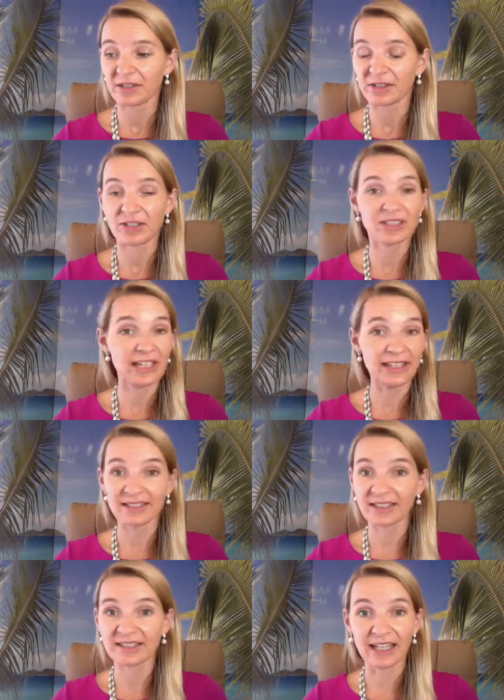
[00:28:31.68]
today is
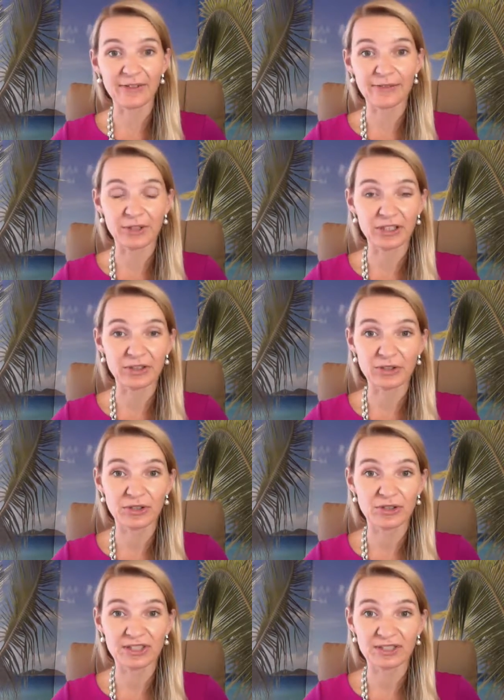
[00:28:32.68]
a day for you to
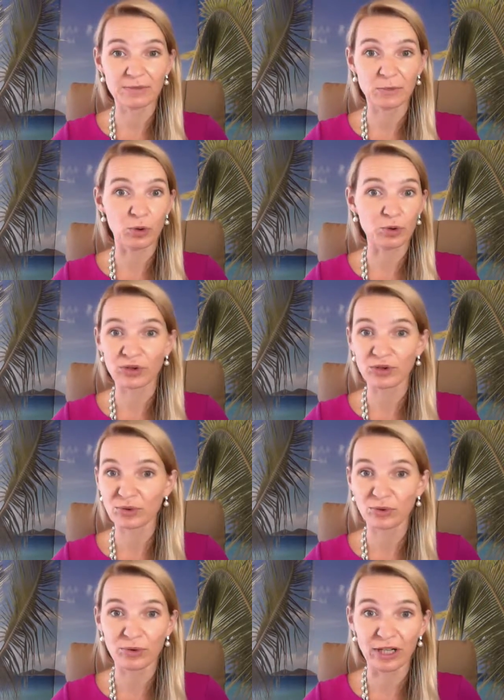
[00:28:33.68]
just go to the
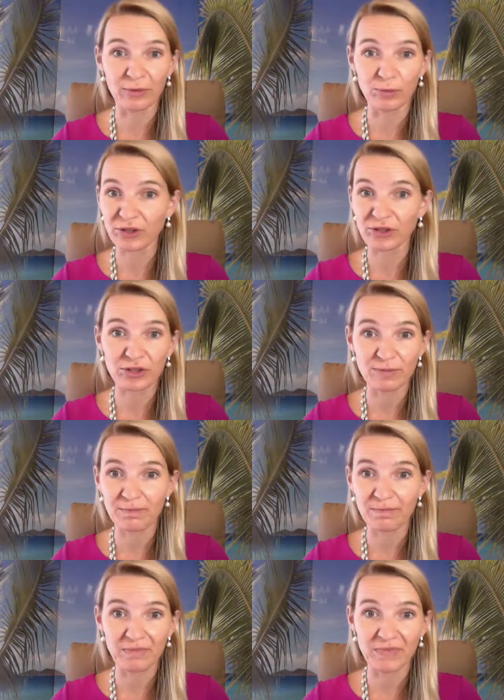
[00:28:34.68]
zoo and watch
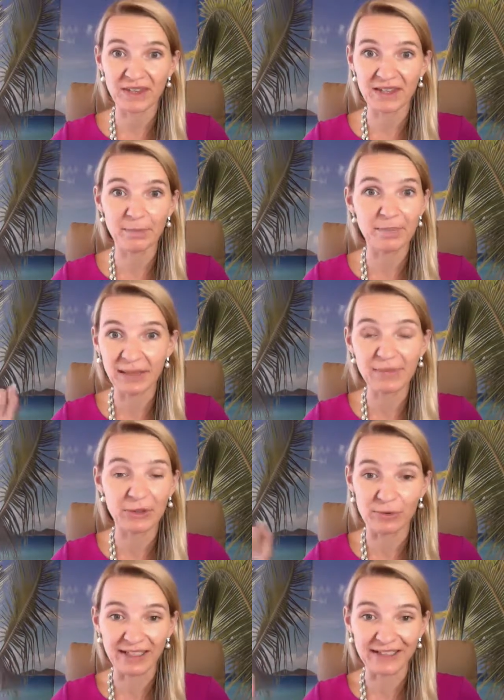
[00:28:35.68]
the baby
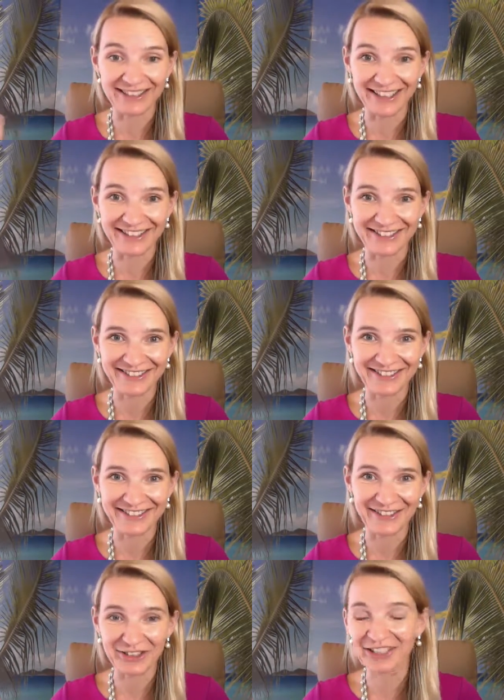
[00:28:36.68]
orangutan because he